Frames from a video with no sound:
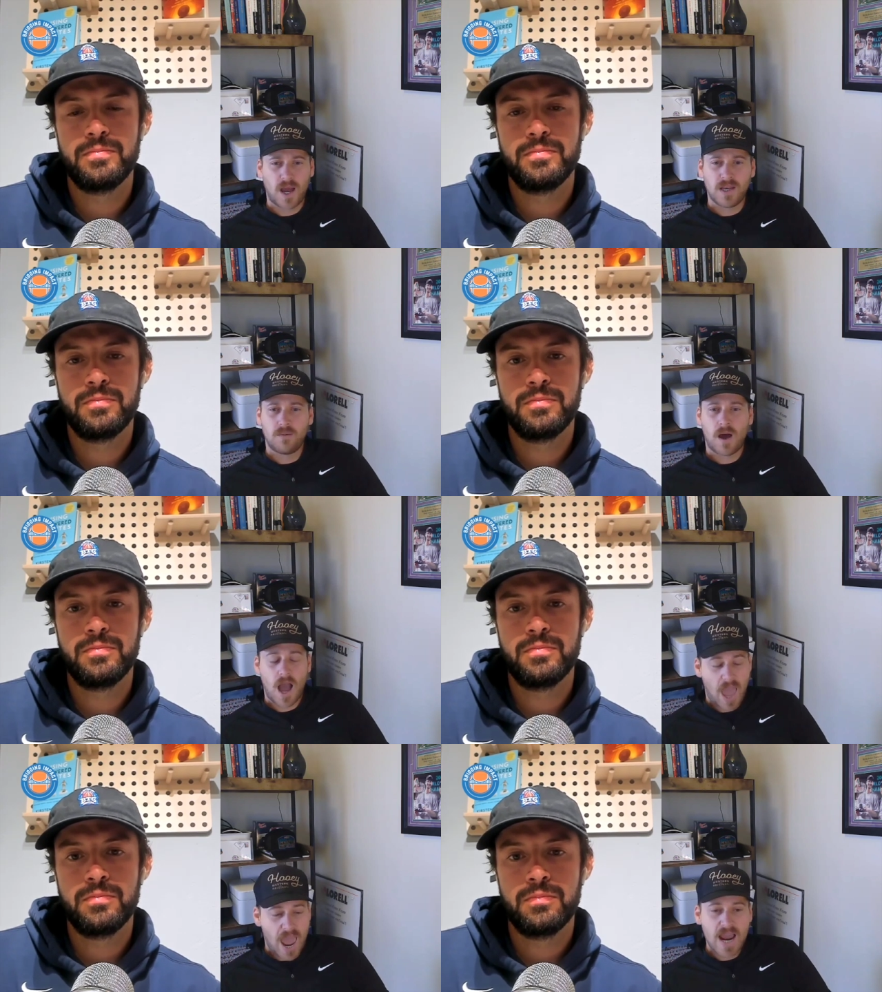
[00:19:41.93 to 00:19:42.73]
Speaker 1: I need,
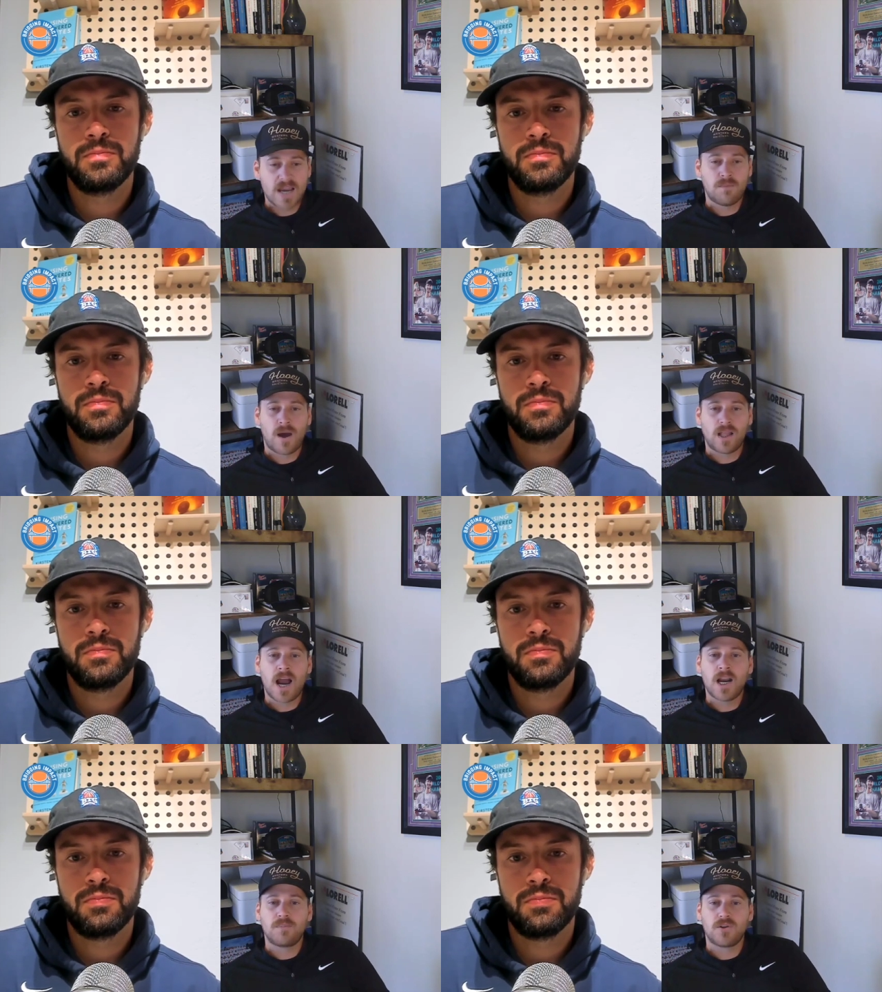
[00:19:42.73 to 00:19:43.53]
A, I need my
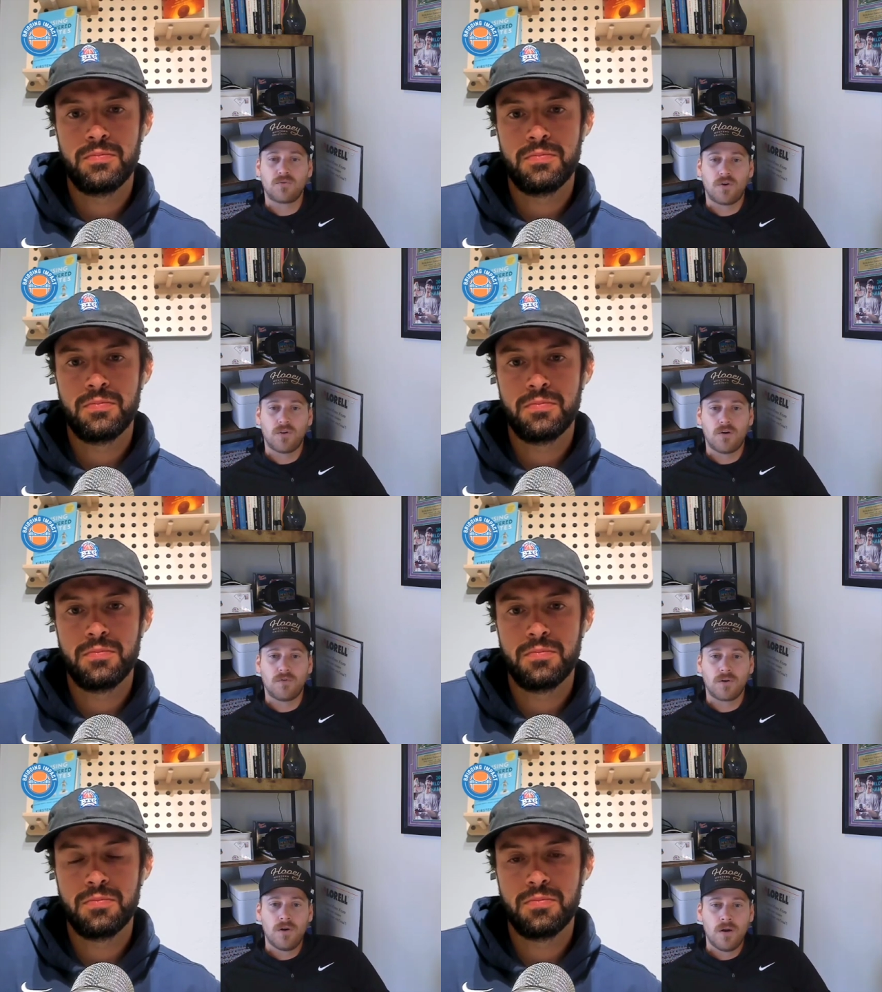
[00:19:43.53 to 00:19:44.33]
lineup to roll
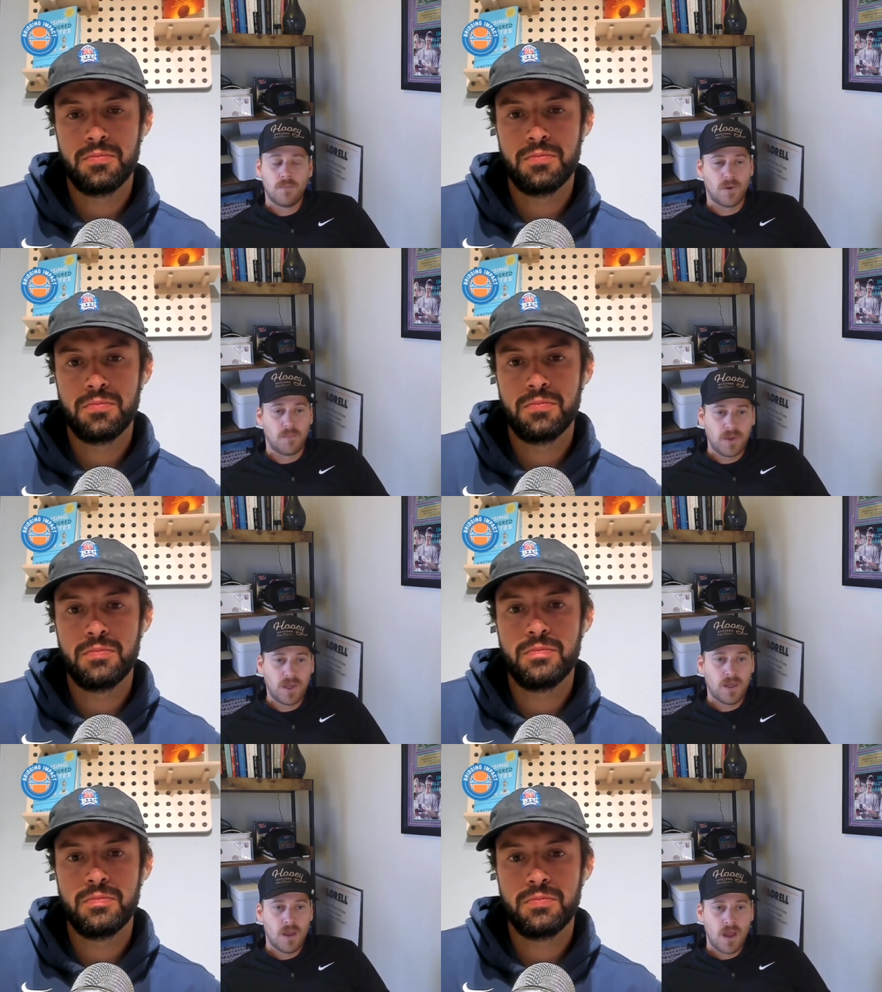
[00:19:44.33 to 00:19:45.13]
over, but
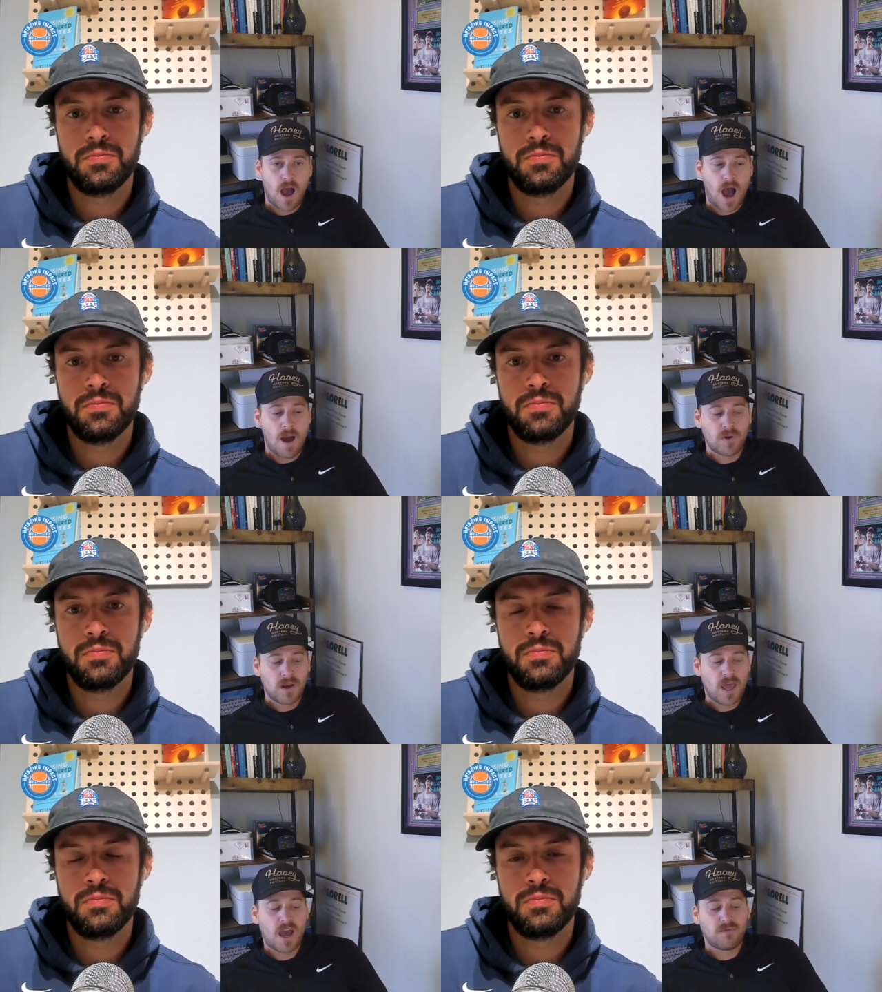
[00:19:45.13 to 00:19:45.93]
B, I'm
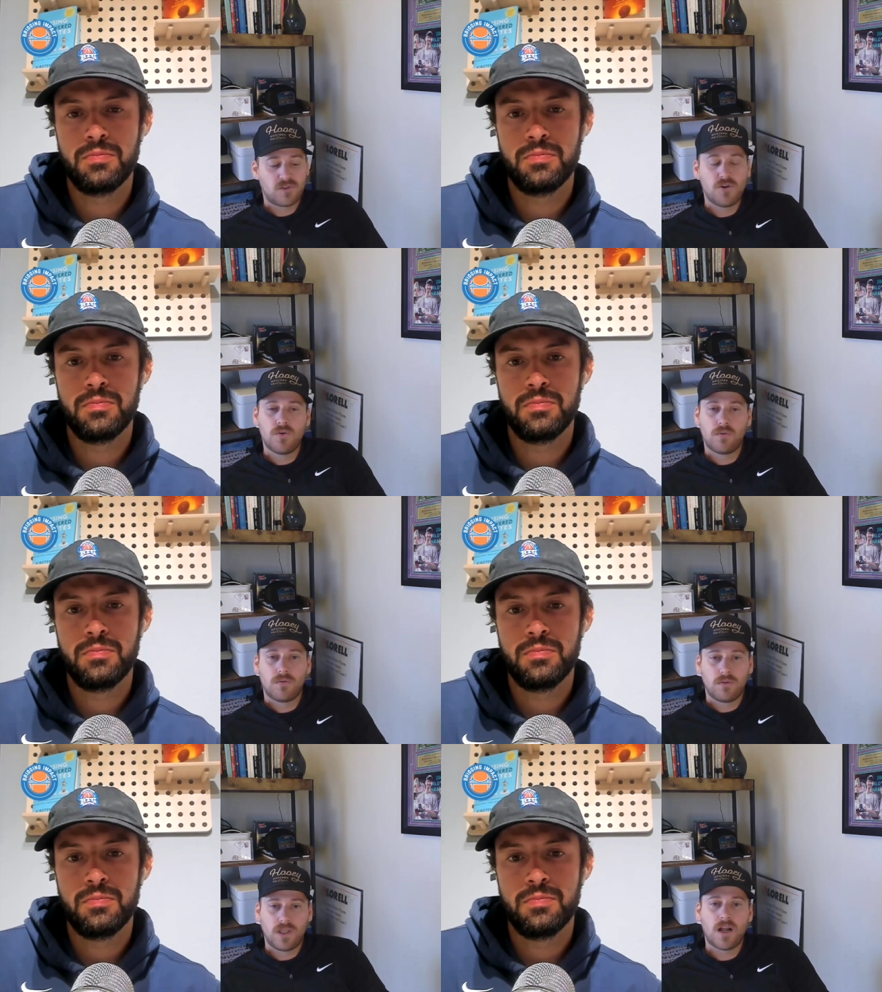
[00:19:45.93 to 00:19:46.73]
going to have
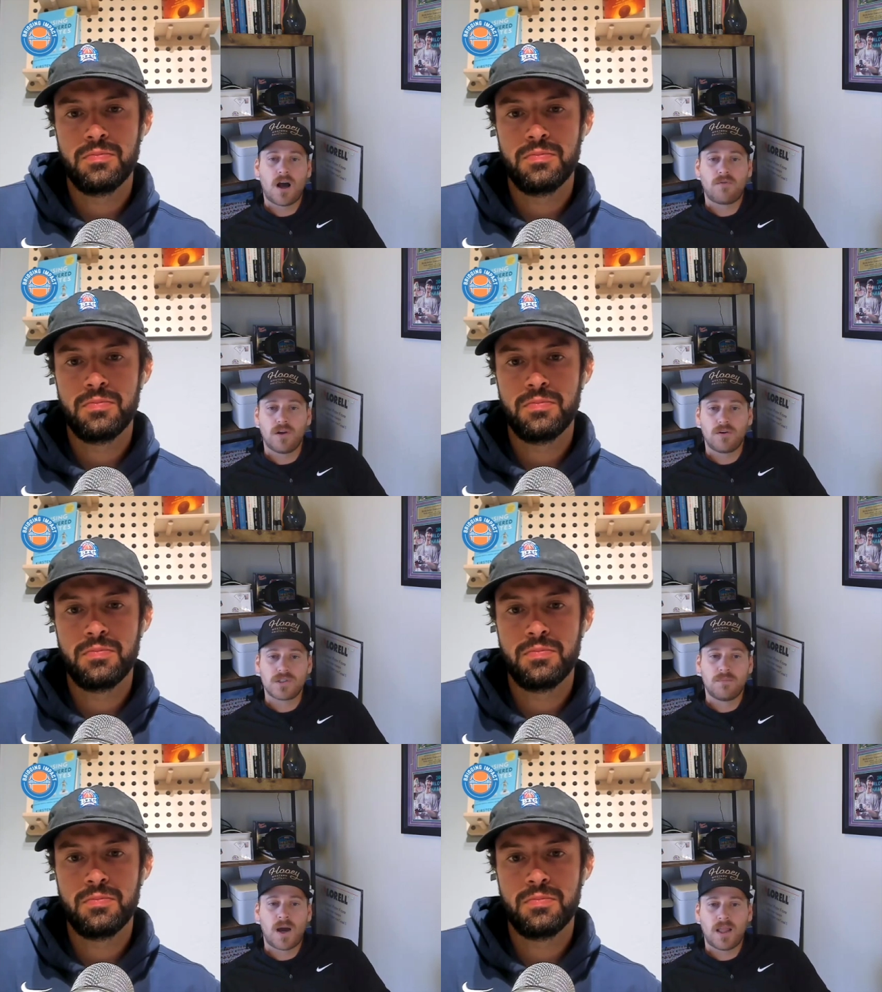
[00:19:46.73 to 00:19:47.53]
two leadoff
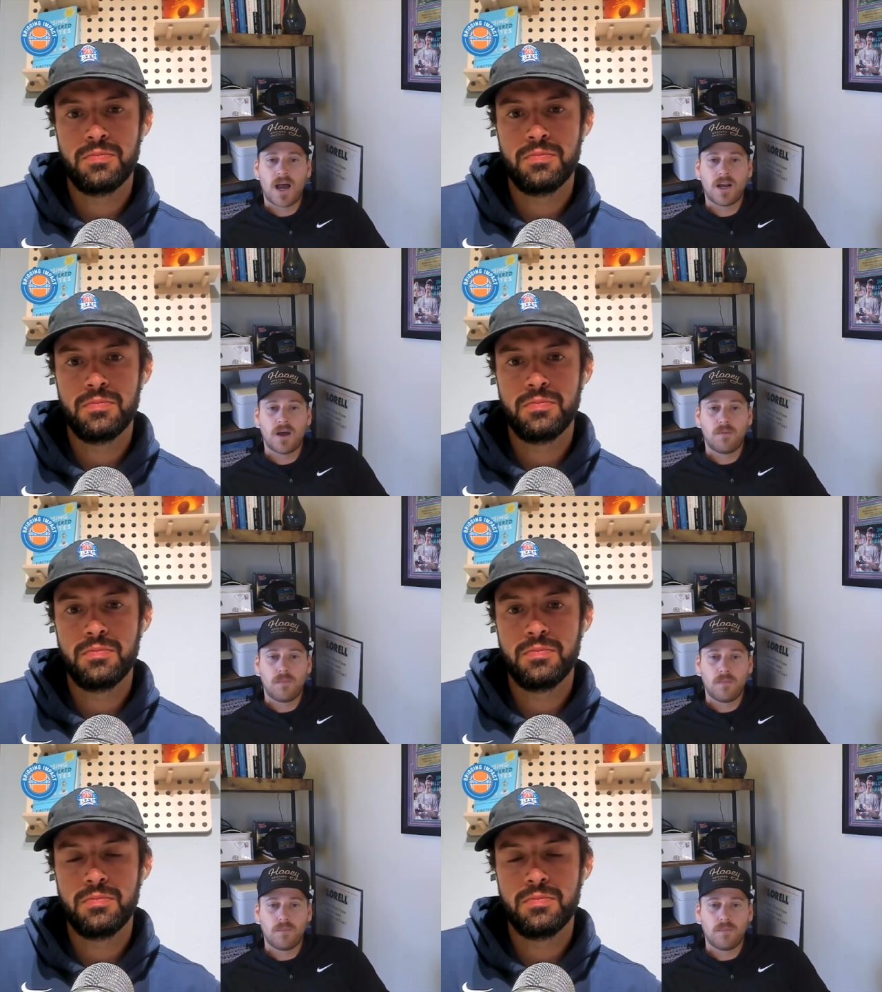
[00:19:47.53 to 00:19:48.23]
hitters in my lineup.